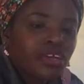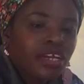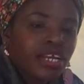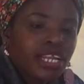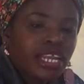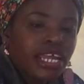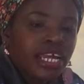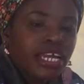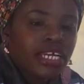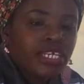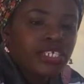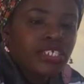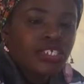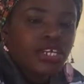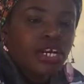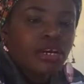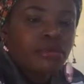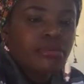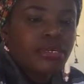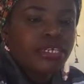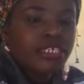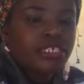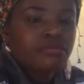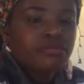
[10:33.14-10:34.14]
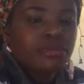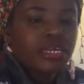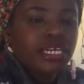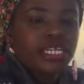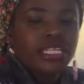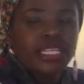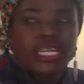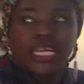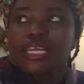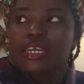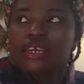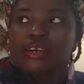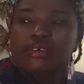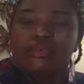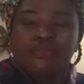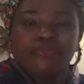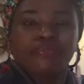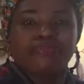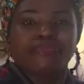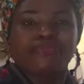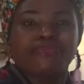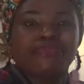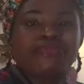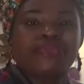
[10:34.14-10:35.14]
Like a Starburst pink. Thank you.
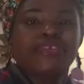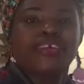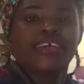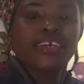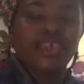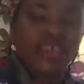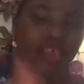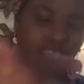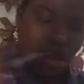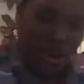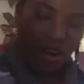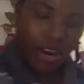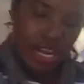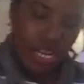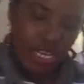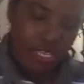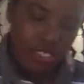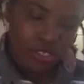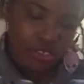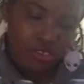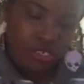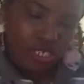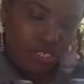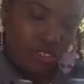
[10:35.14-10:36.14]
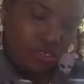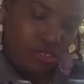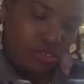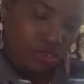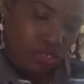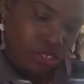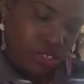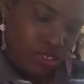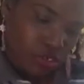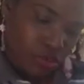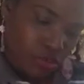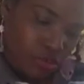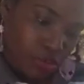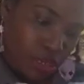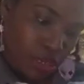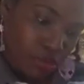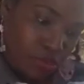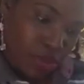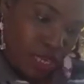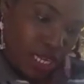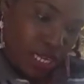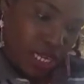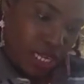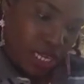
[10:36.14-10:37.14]
All right, so let's do a little bit of
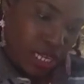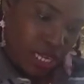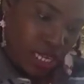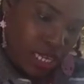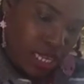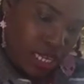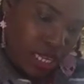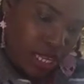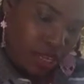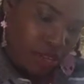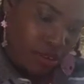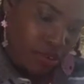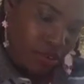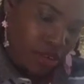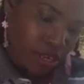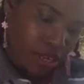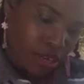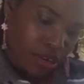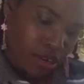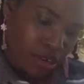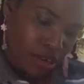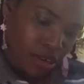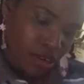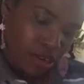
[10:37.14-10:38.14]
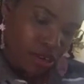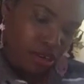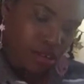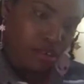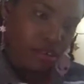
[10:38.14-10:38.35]
pink and yellow here.